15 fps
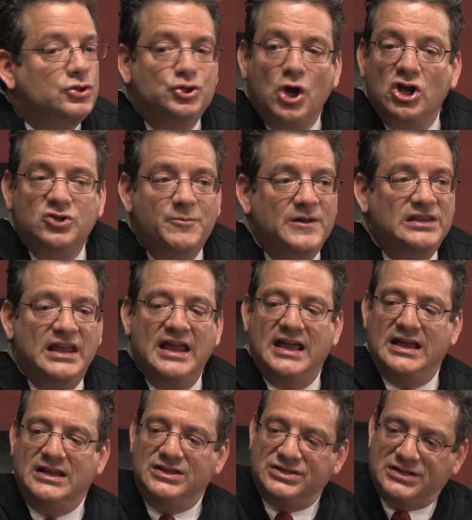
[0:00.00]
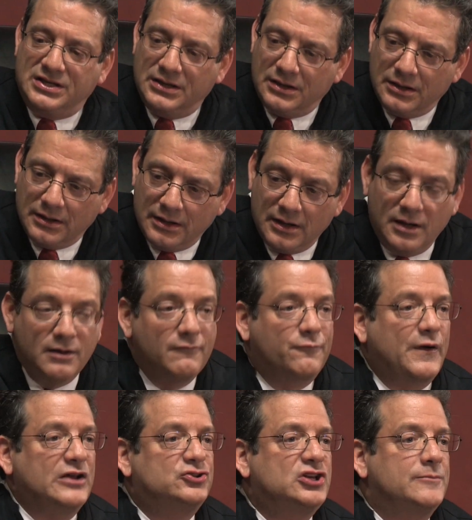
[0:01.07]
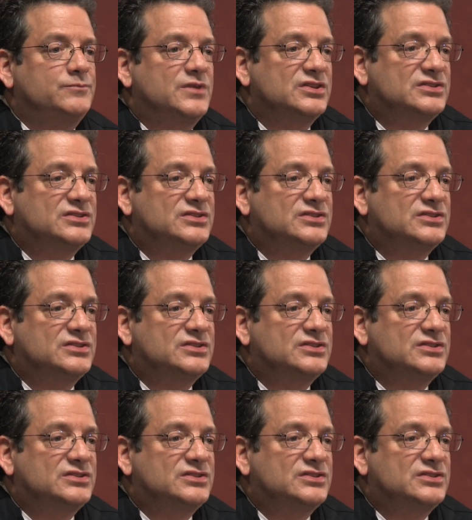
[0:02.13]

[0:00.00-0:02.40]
Judgment is friendship